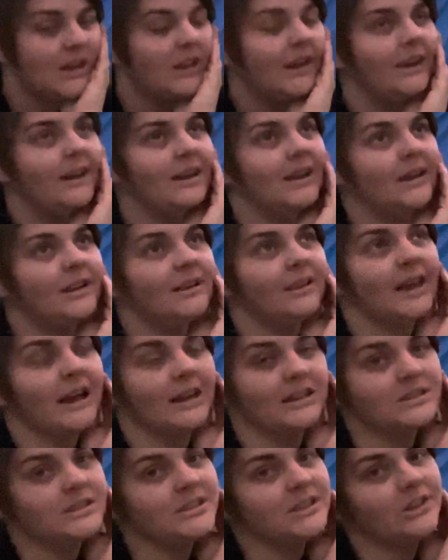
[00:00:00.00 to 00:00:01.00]
And
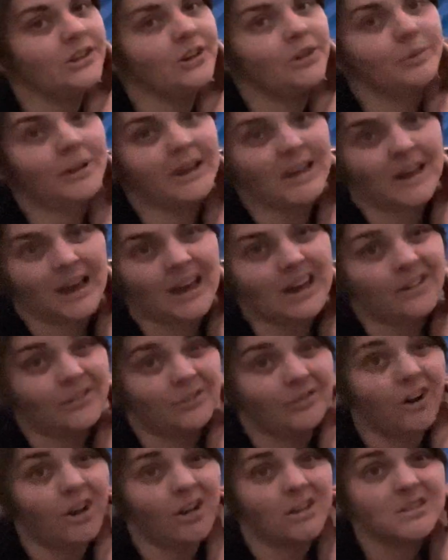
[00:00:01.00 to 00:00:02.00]
last year we had a
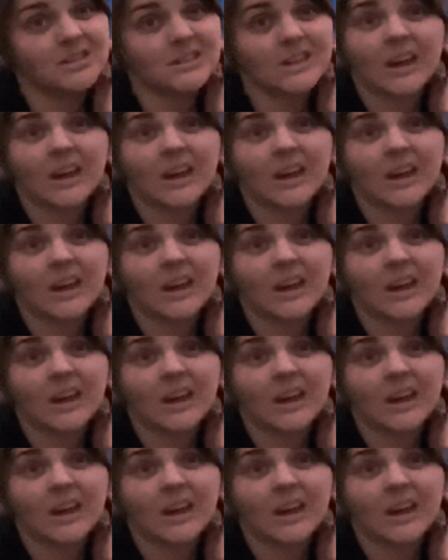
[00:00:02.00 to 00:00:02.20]
frost